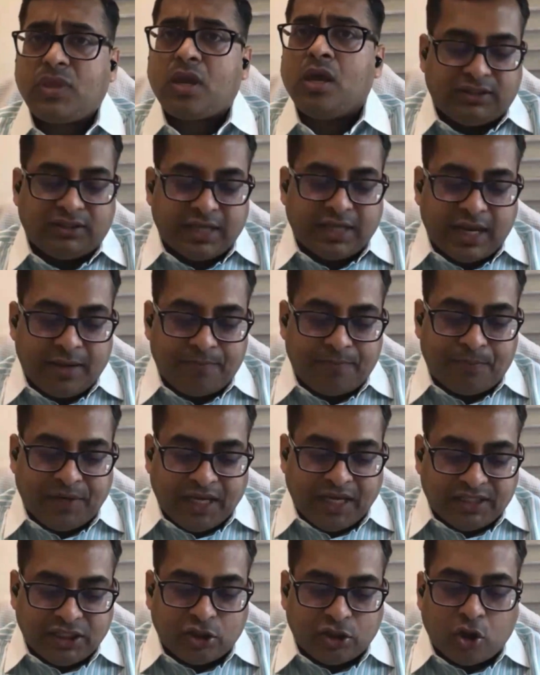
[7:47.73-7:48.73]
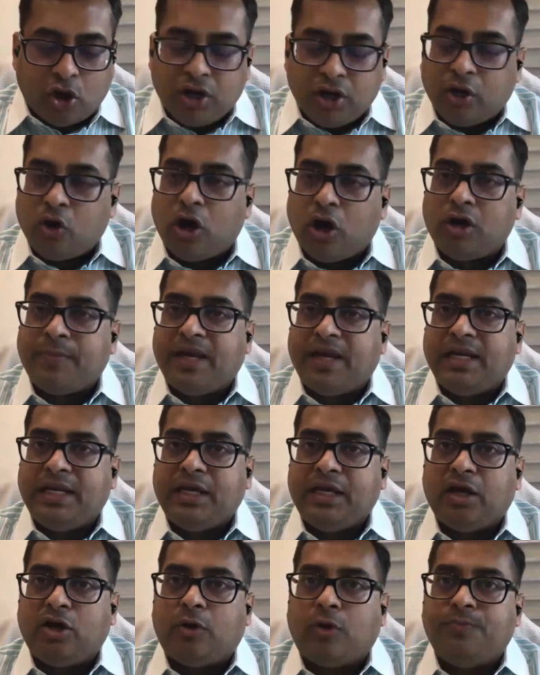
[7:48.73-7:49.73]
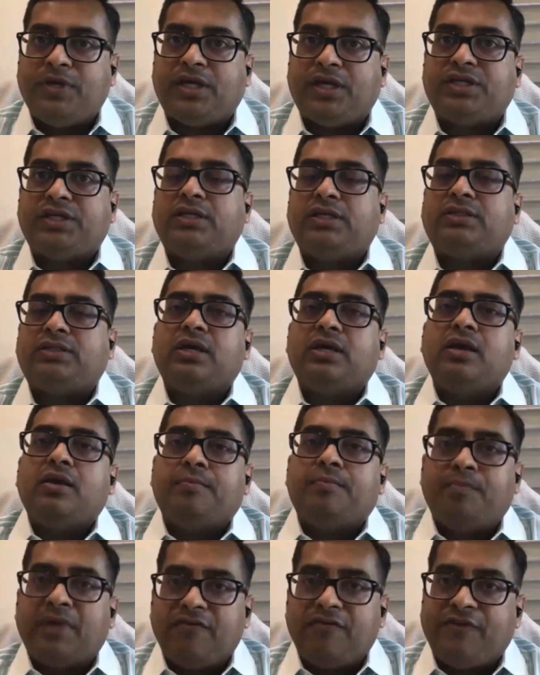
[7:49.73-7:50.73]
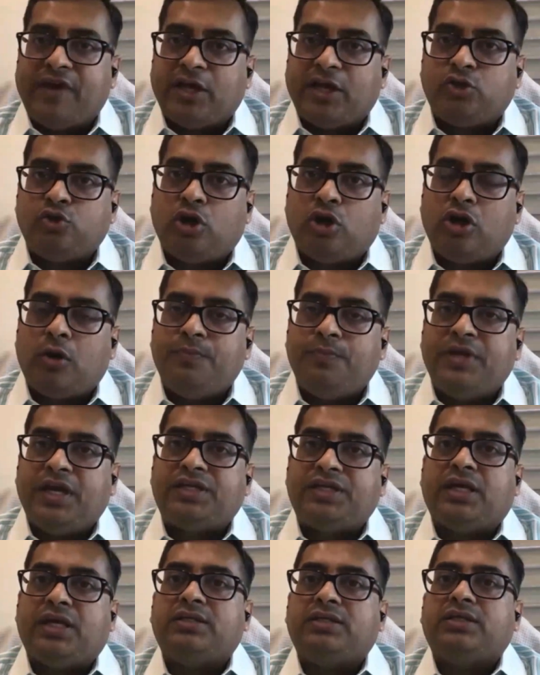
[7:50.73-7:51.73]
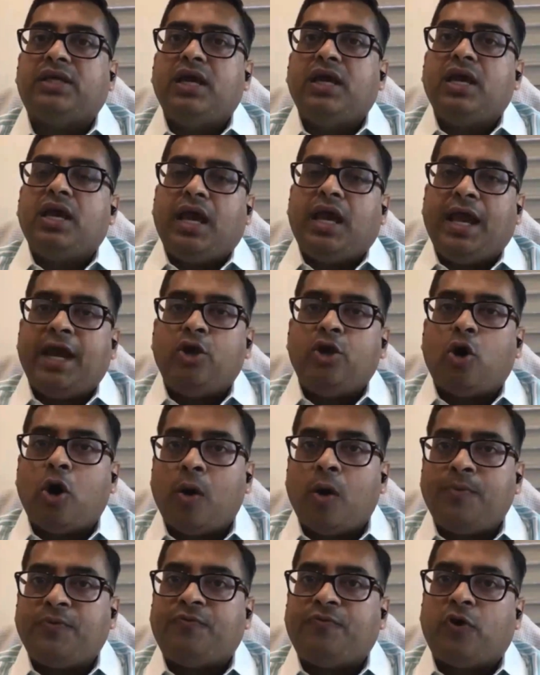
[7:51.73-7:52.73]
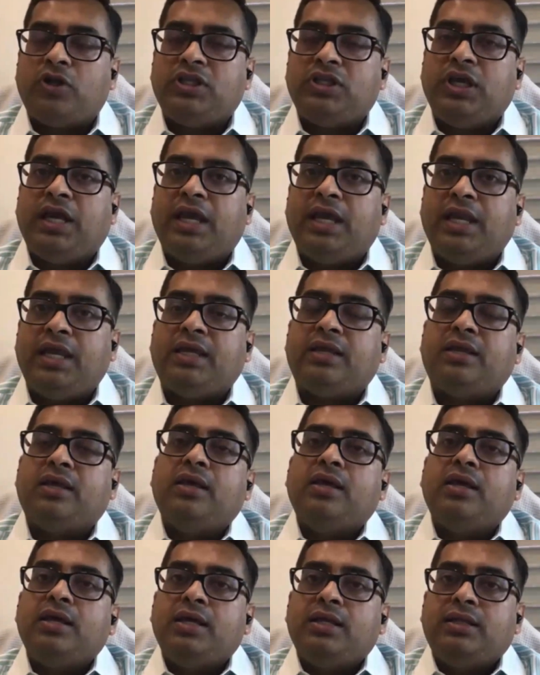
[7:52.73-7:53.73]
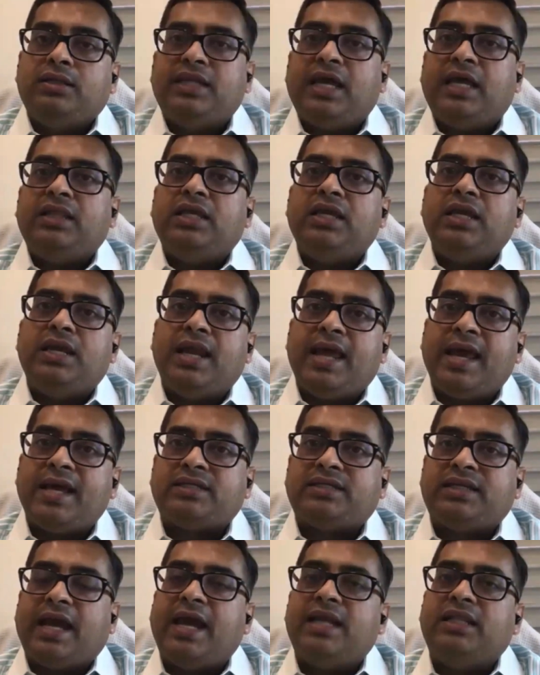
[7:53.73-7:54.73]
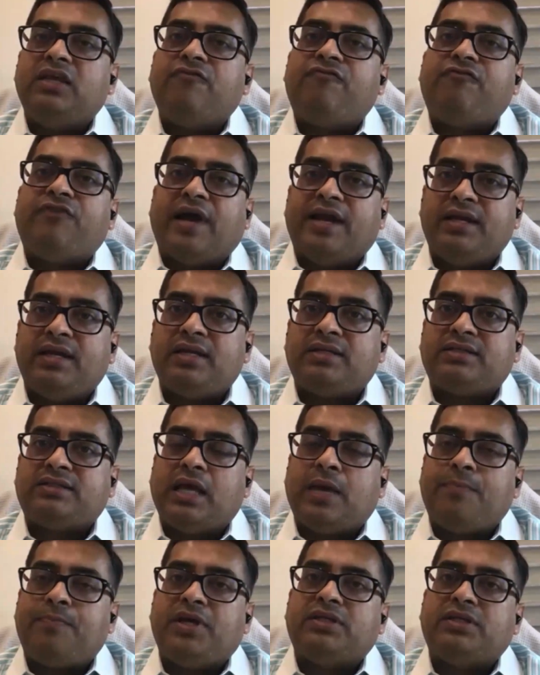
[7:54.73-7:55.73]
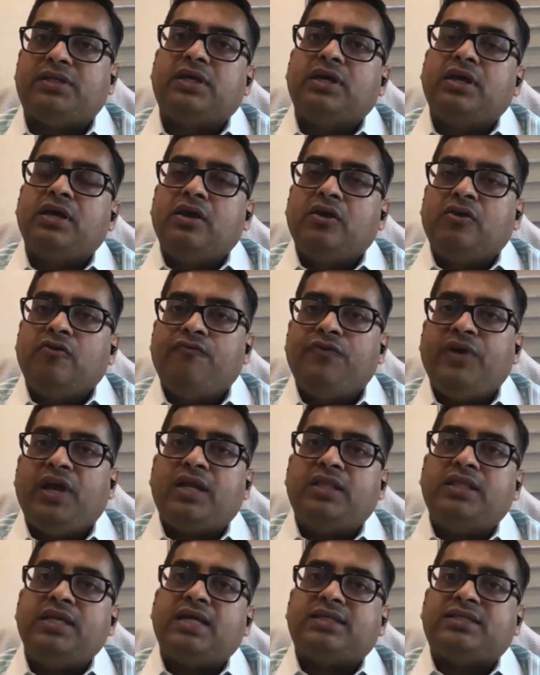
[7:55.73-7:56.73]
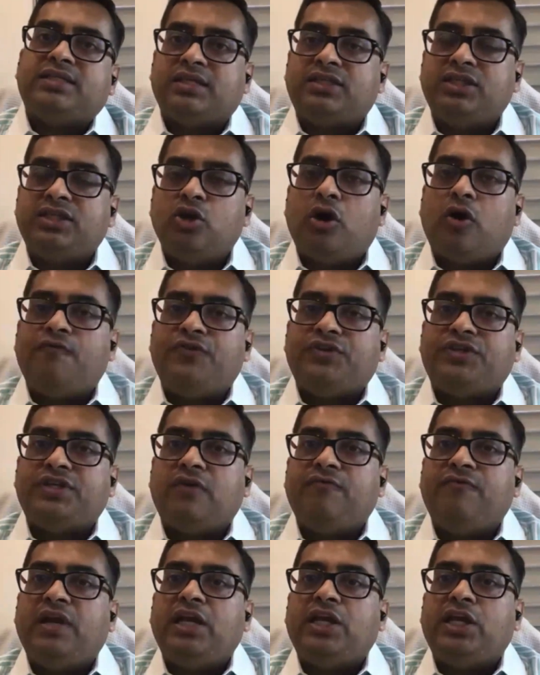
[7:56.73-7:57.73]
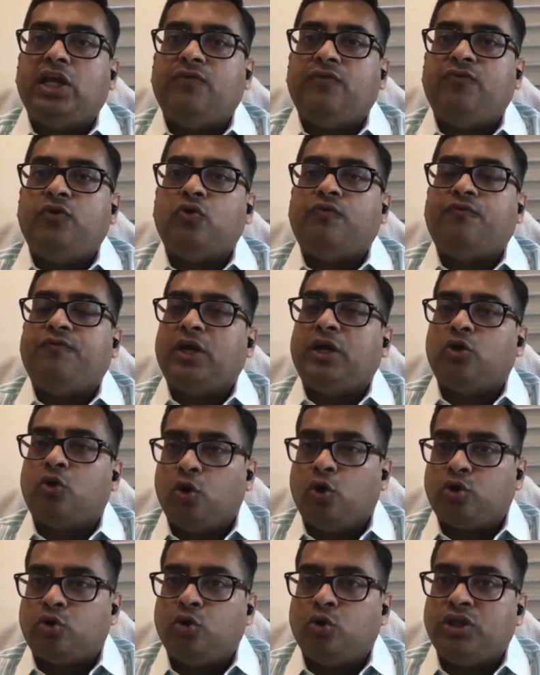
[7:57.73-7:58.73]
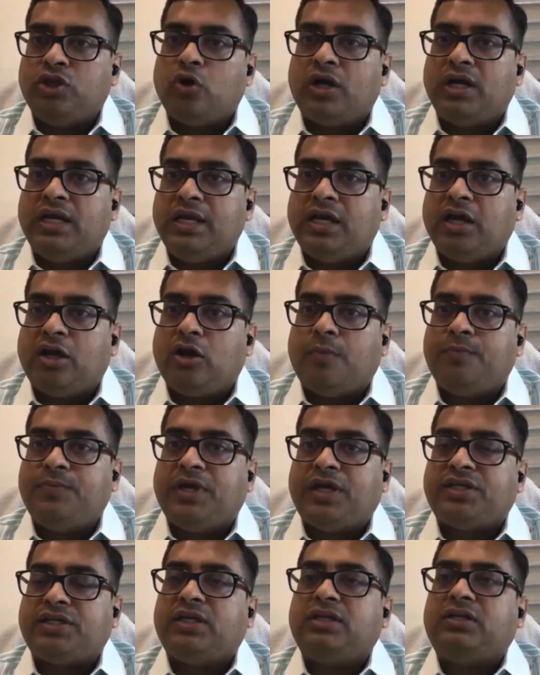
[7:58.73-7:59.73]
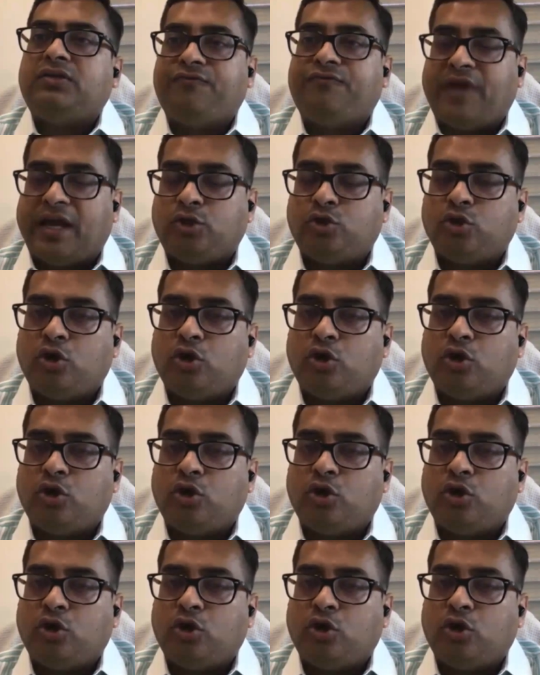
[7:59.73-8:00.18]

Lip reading: So once I places on record my legal objections, my factual objections, and opts for the hearing, then the next and the final step is where the assessing officer will go through your legal objections,